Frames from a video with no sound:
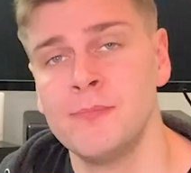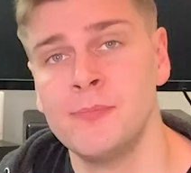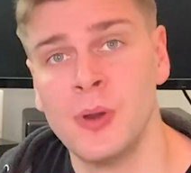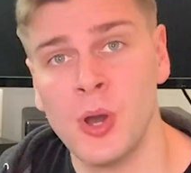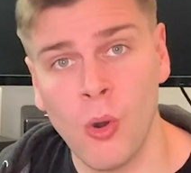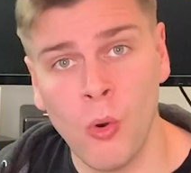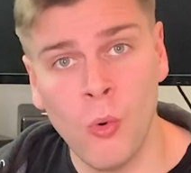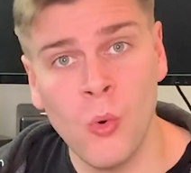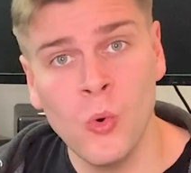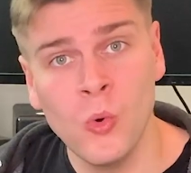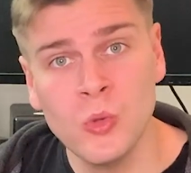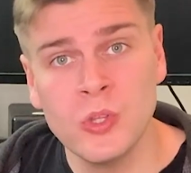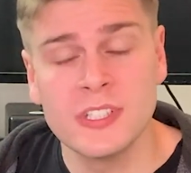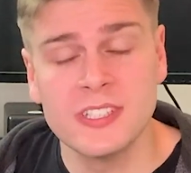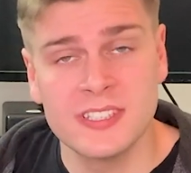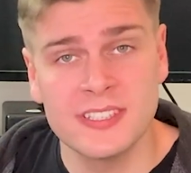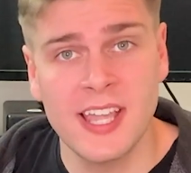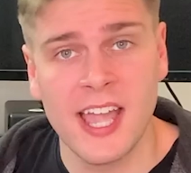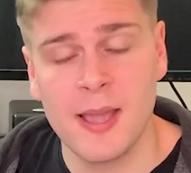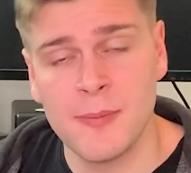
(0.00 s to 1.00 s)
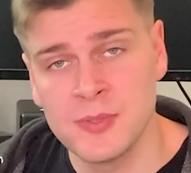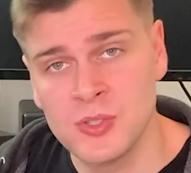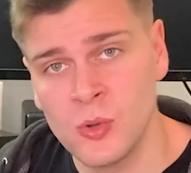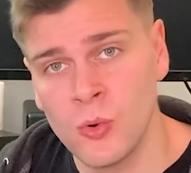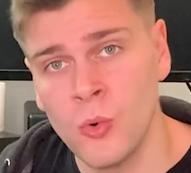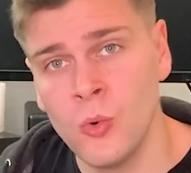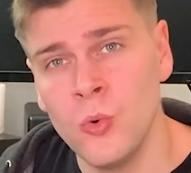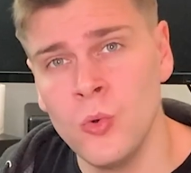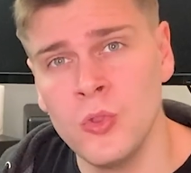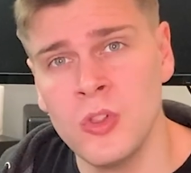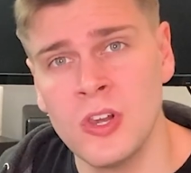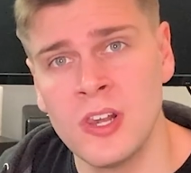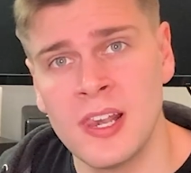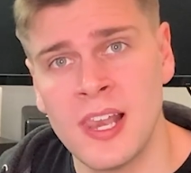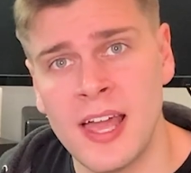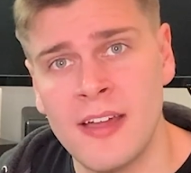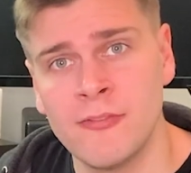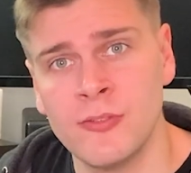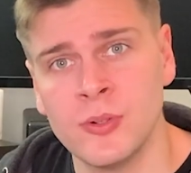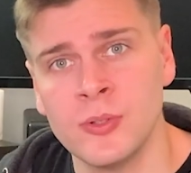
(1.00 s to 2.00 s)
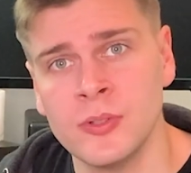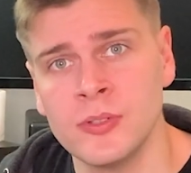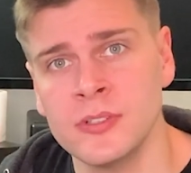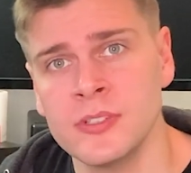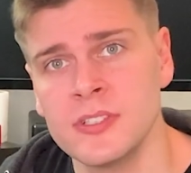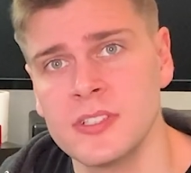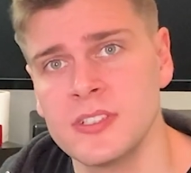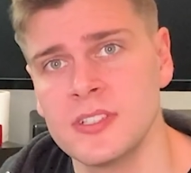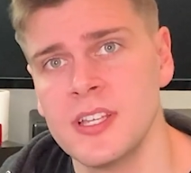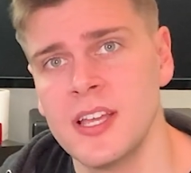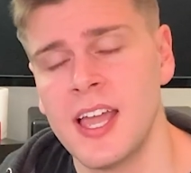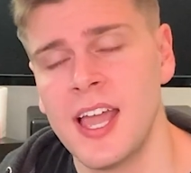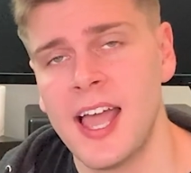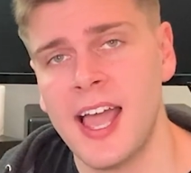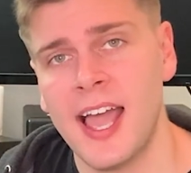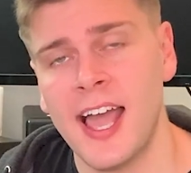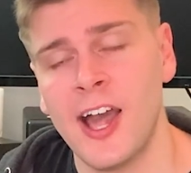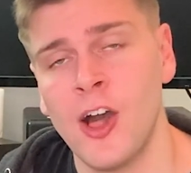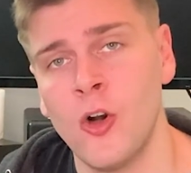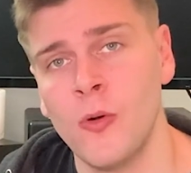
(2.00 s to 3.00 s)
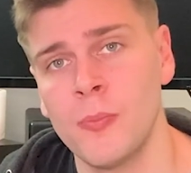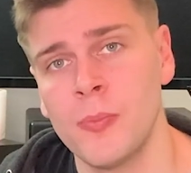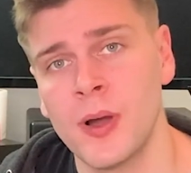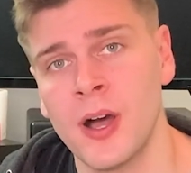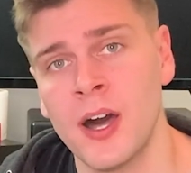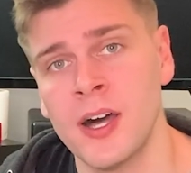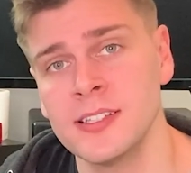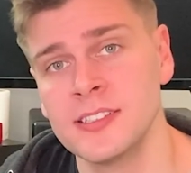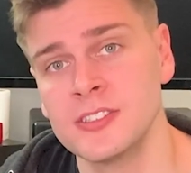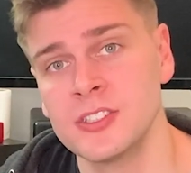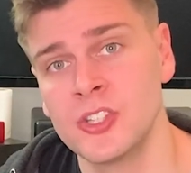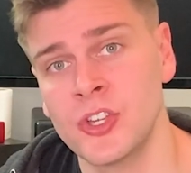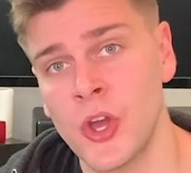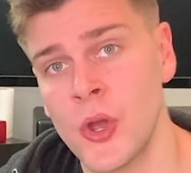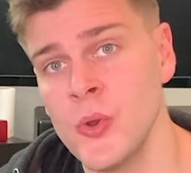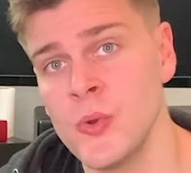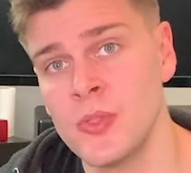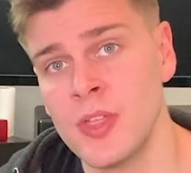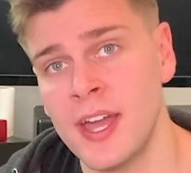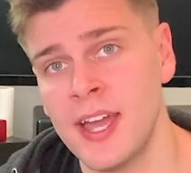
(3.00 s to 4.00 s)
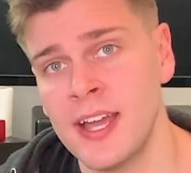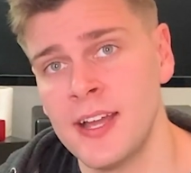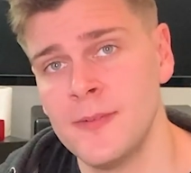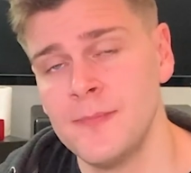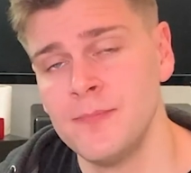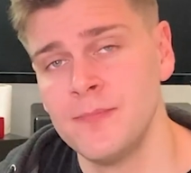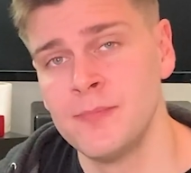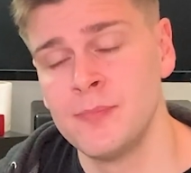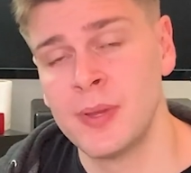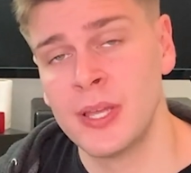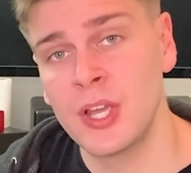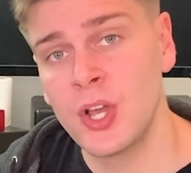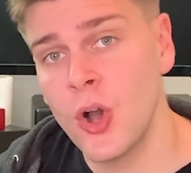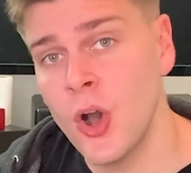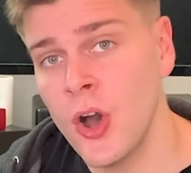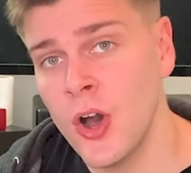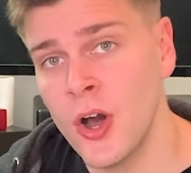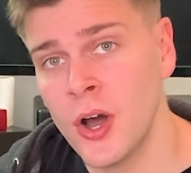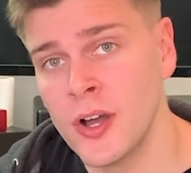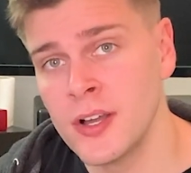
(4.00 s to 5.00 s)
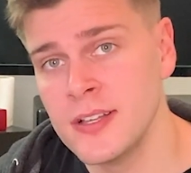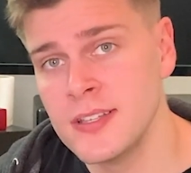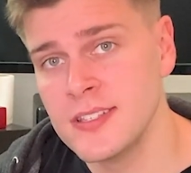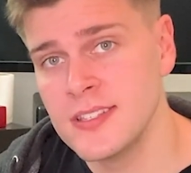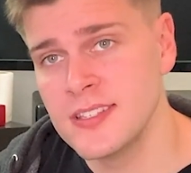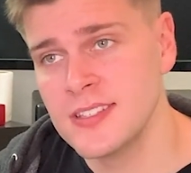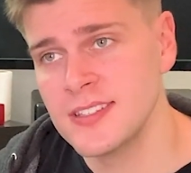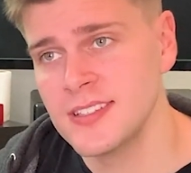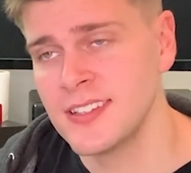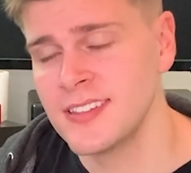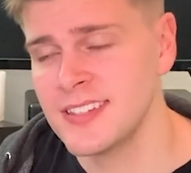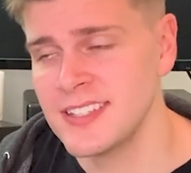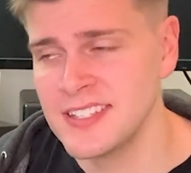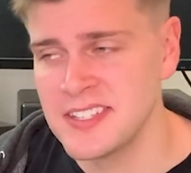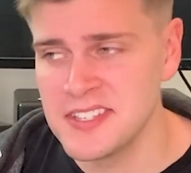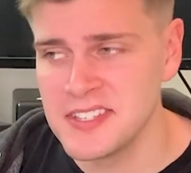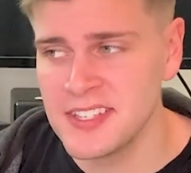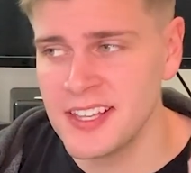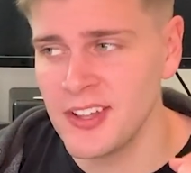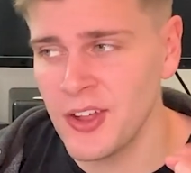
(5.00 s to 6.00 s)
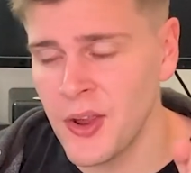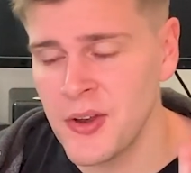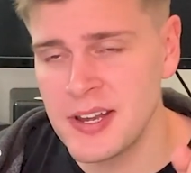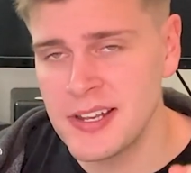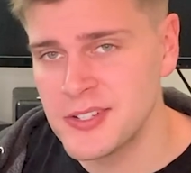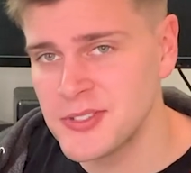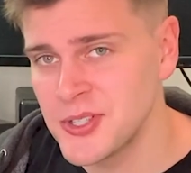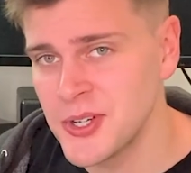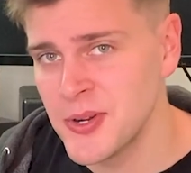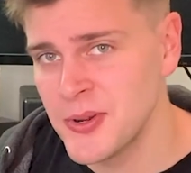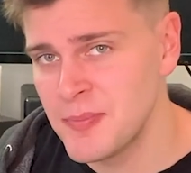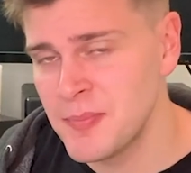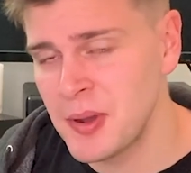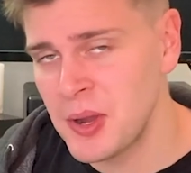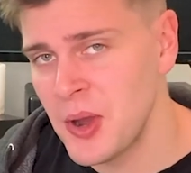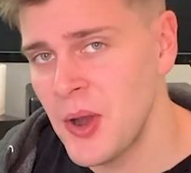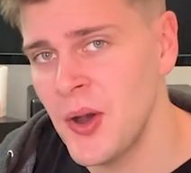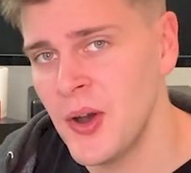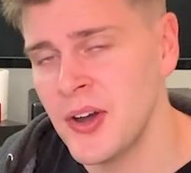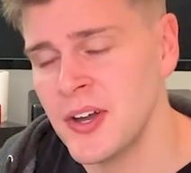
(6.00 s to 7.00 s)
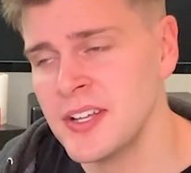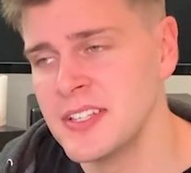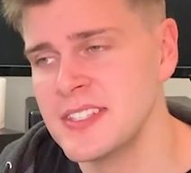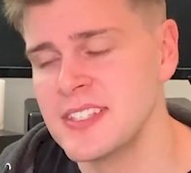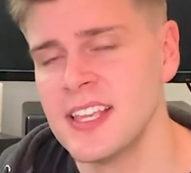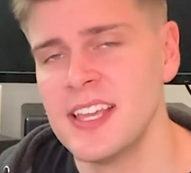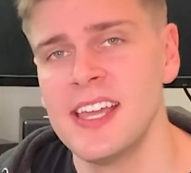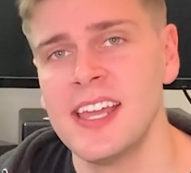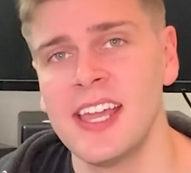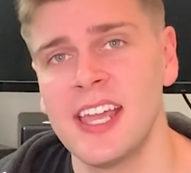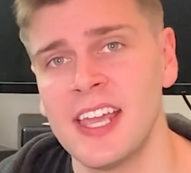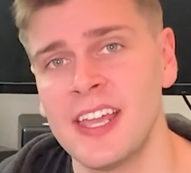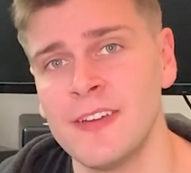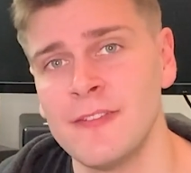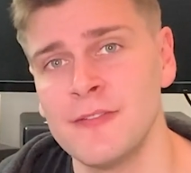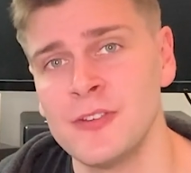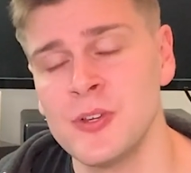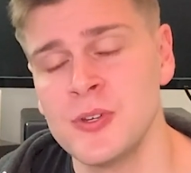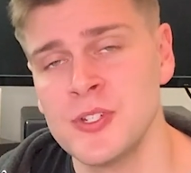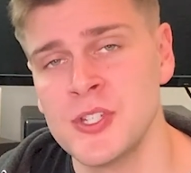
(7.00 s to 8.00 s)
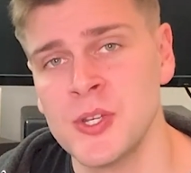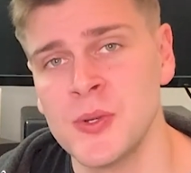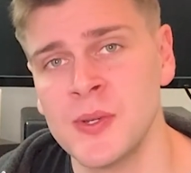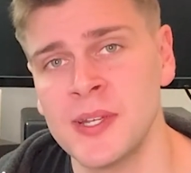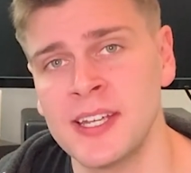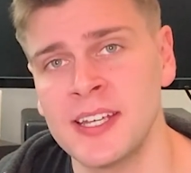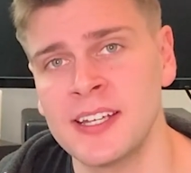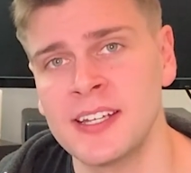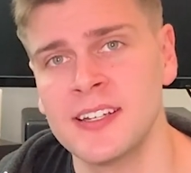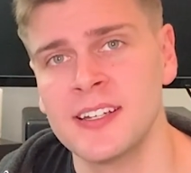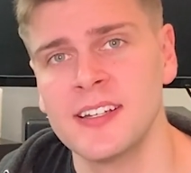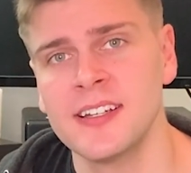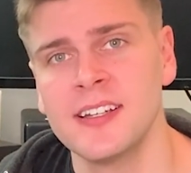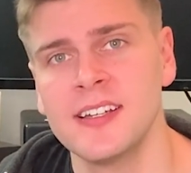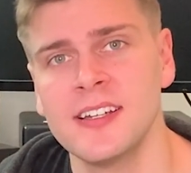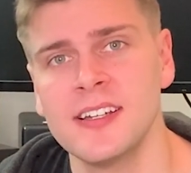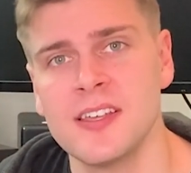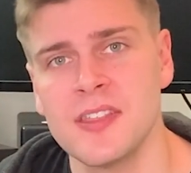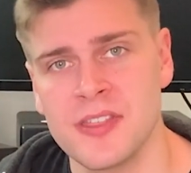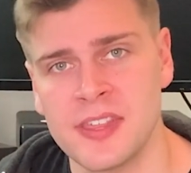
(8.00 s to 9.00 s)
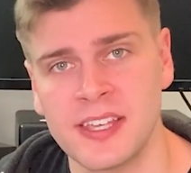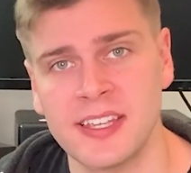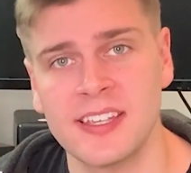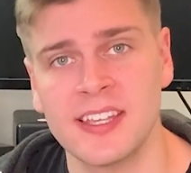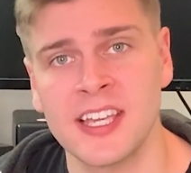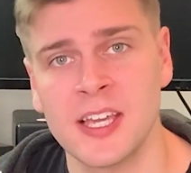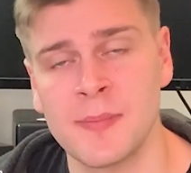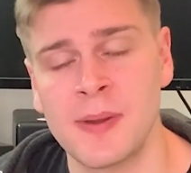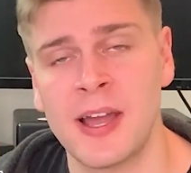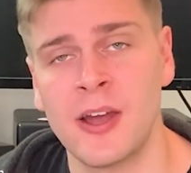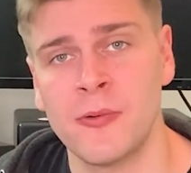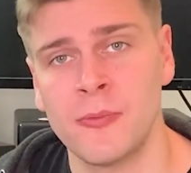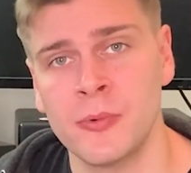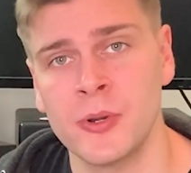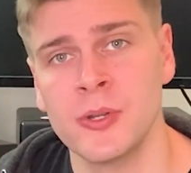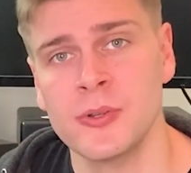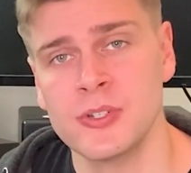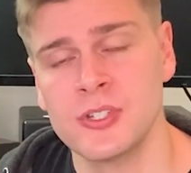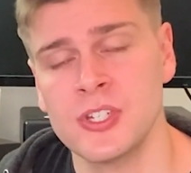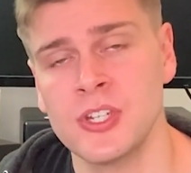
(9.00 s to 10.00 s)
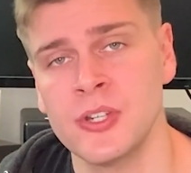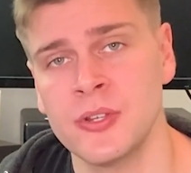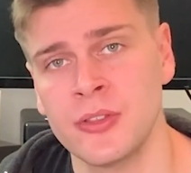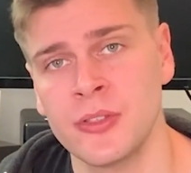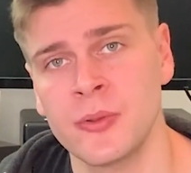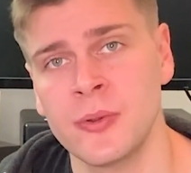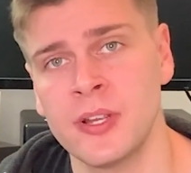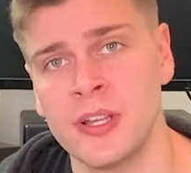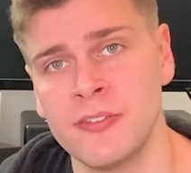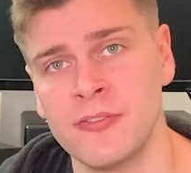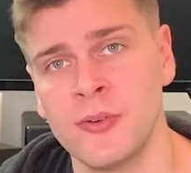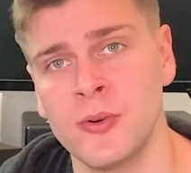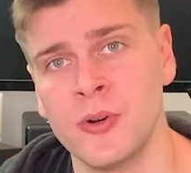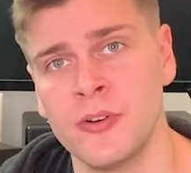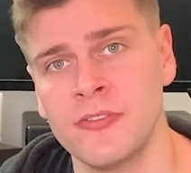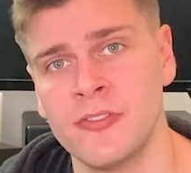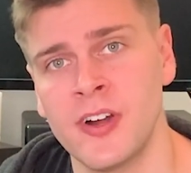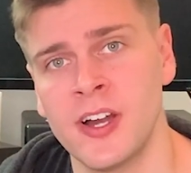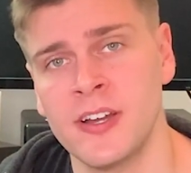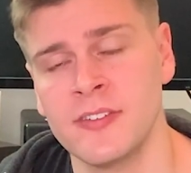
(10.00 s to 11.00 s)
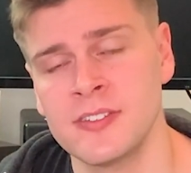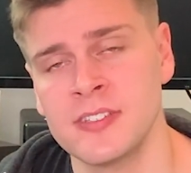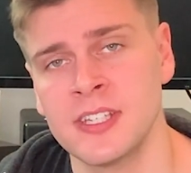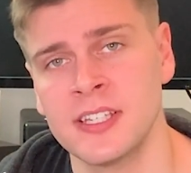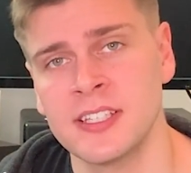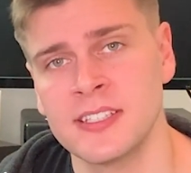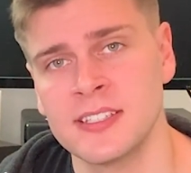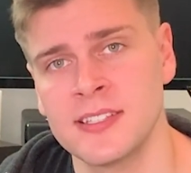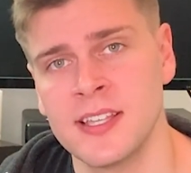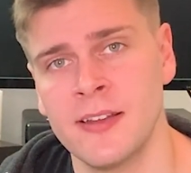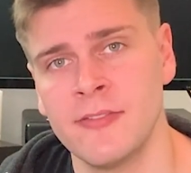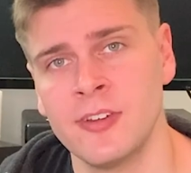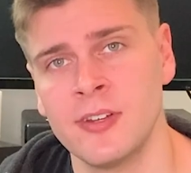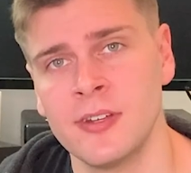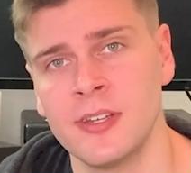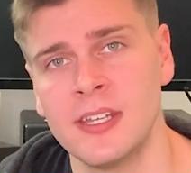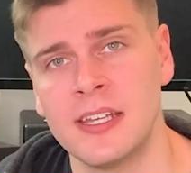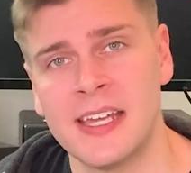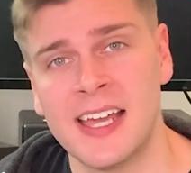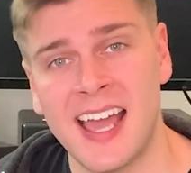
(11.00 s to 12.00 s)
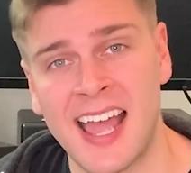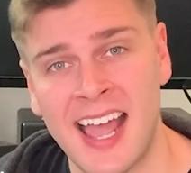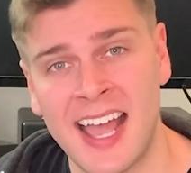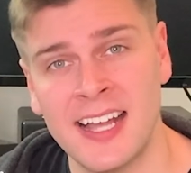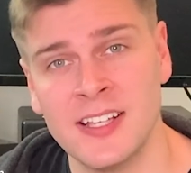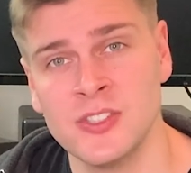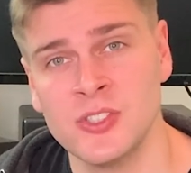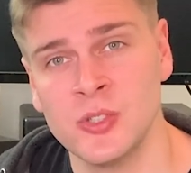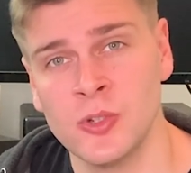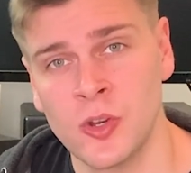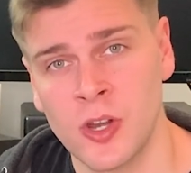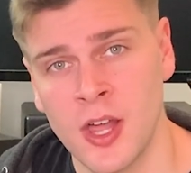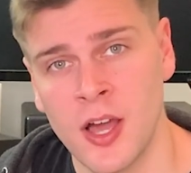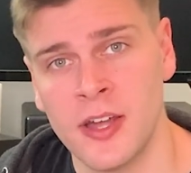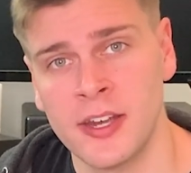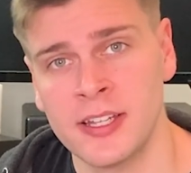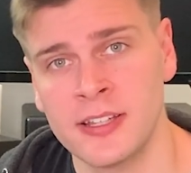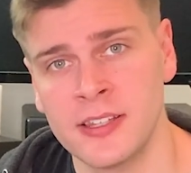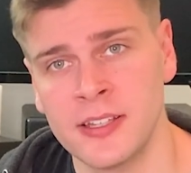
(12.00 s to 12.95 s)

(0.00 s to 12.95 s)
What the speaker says: But all the steps, all the levels help us go there, because, and this is only true because if you're thinking about root 2, 3, 4, 5, 6, 7, as you're learning